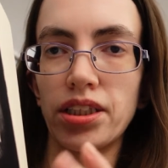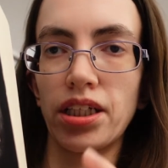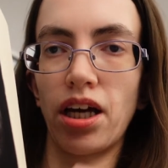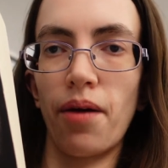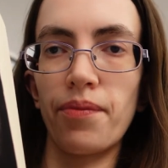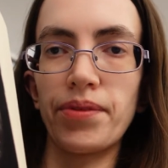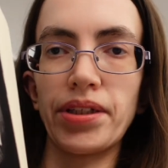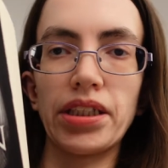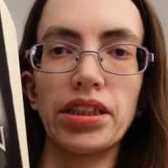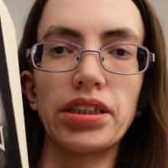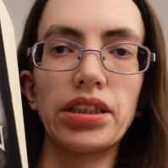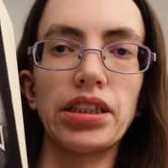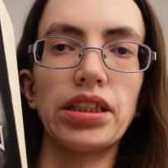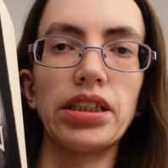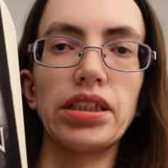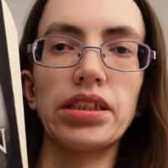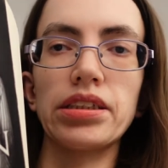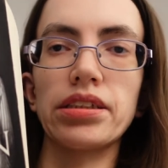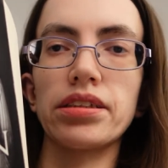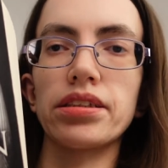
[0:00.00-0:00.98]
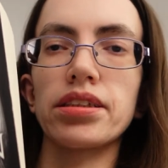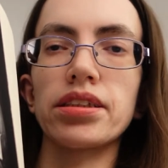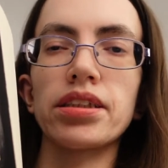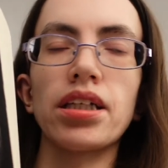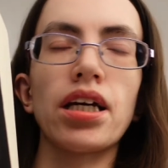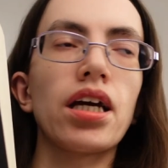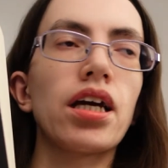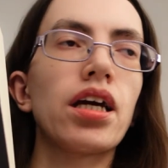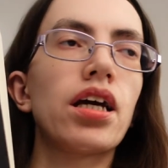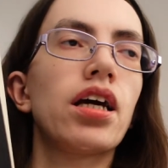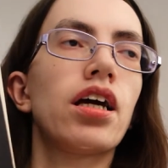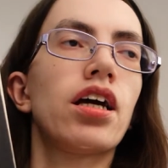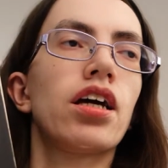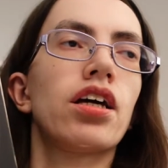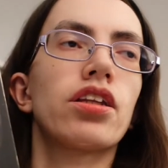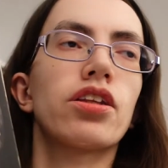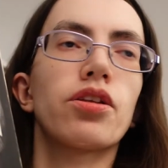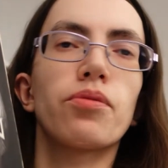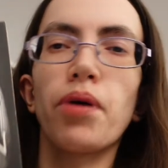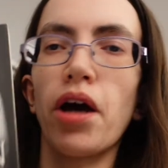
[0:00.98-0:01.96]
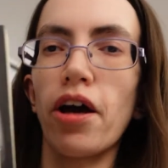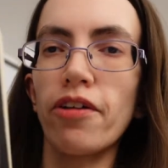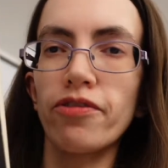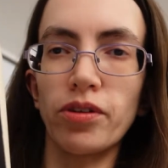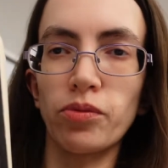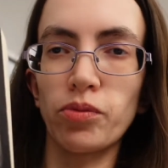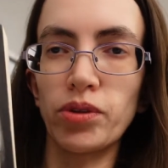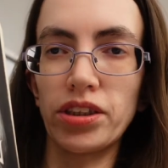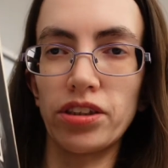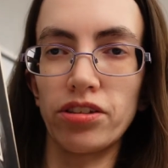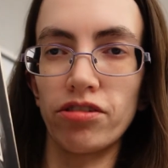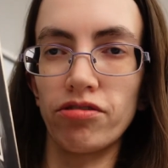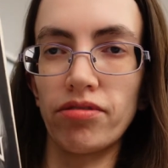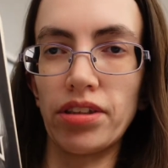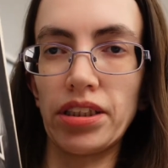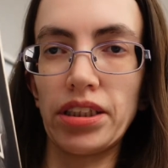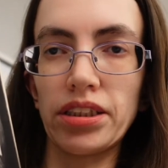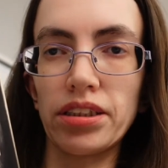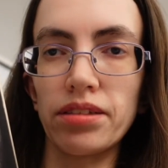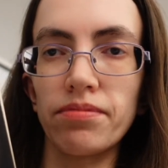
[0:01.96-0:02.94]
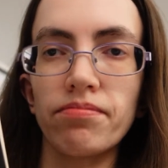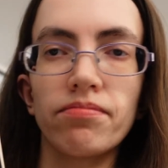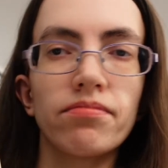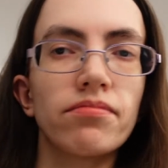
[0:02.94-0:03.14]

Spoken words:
I mean, it's the perfect winter read